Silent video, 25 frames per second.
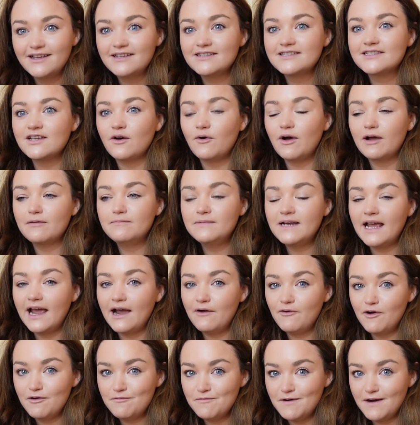So I'm
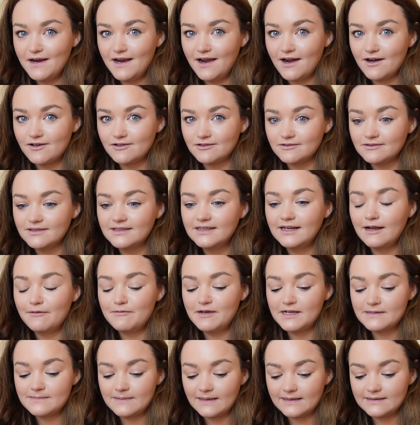now on my own. Let
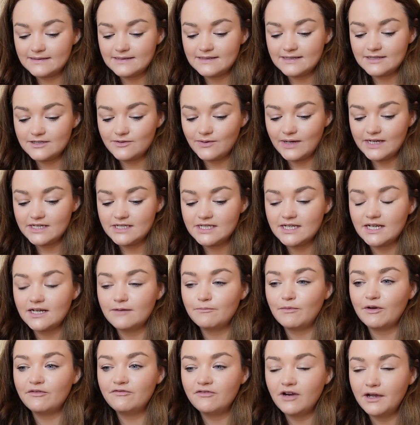me explain the
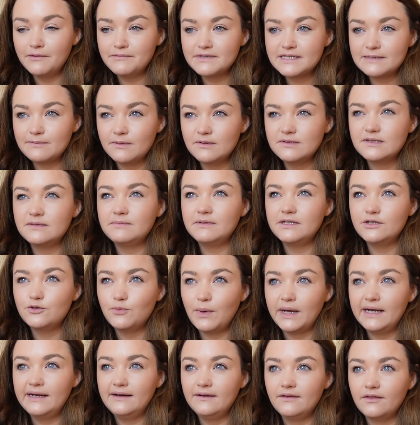situation. My flight was supposed to be
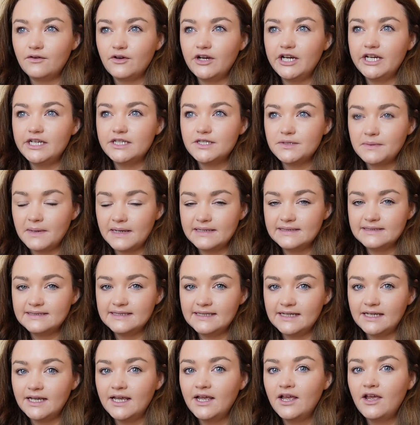
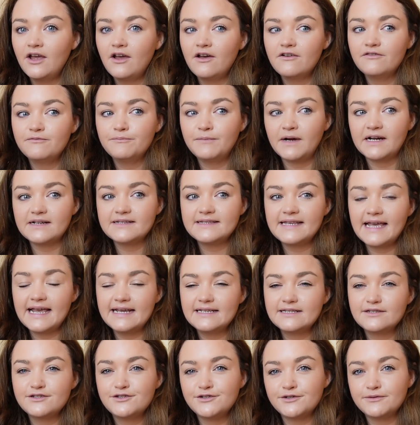23:20,
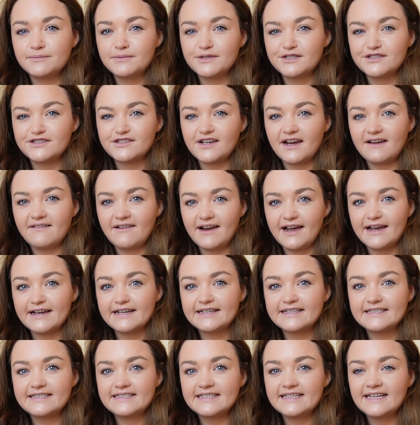Marseille to Dublin
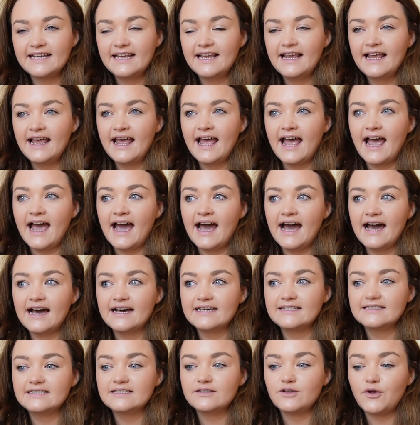direct,
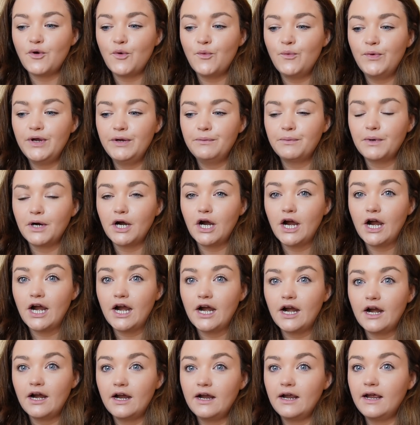and we
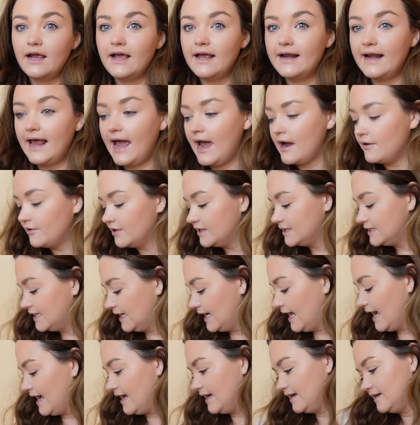were an hour
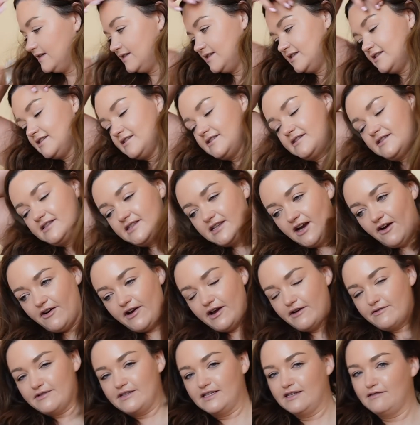delayed.
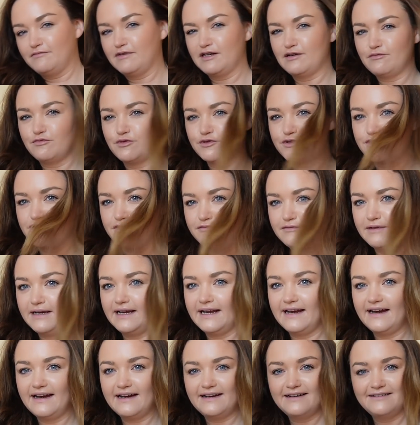Sorry, I was in the middle of brushing my
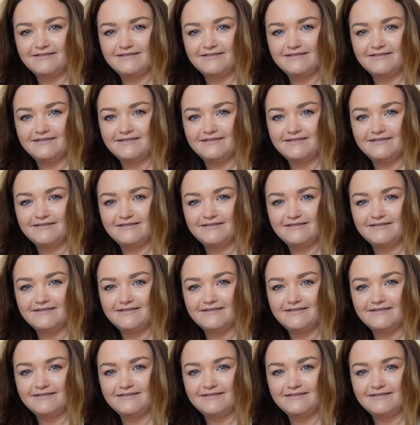hair.